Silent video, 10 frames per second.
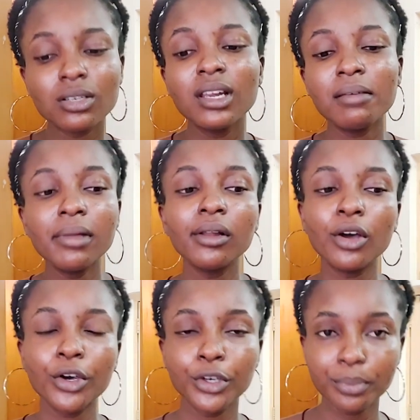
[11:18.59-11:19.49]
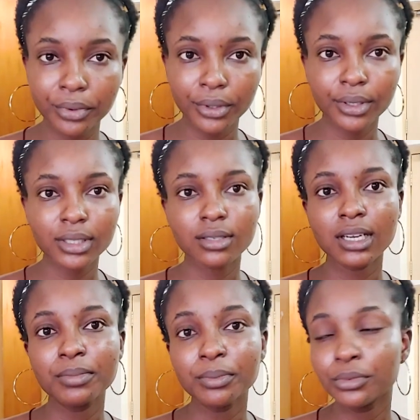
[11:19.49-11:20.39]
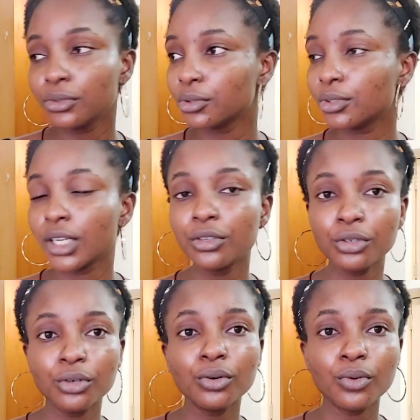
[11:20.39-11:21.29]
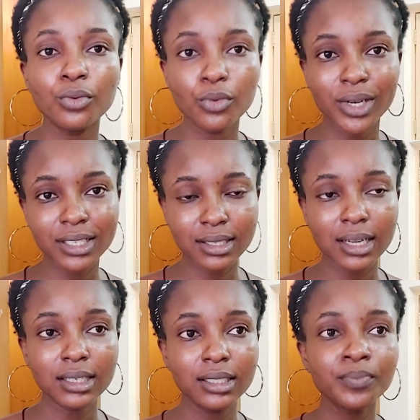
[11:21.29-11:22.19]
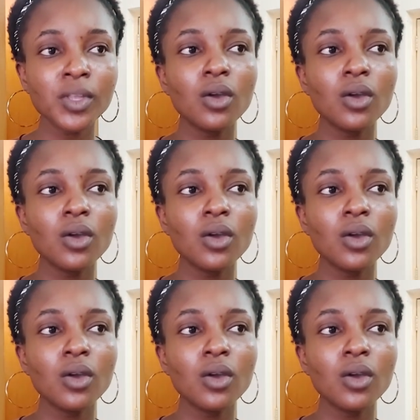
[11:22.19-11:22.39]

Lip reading: So label all your products so that people, they know what exactly.